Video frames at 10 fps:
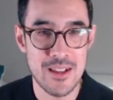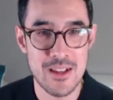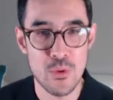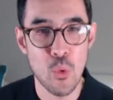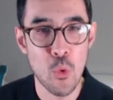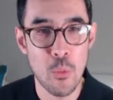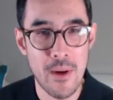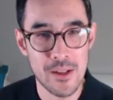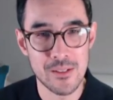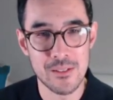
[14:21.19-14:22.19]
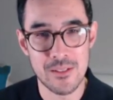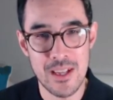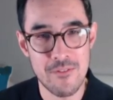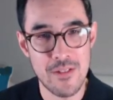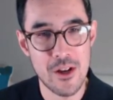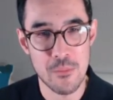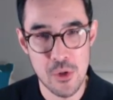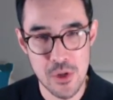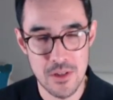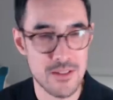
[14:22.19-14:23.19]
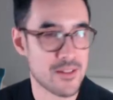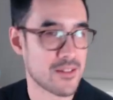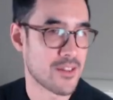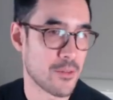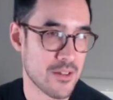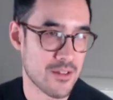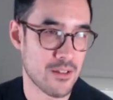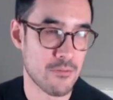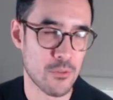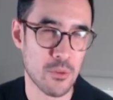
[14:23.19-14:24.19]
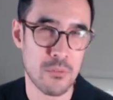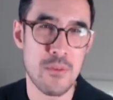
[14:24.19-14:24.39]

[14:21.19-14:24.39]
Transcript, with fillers: there's all-mail, E V options, and so on and so forth.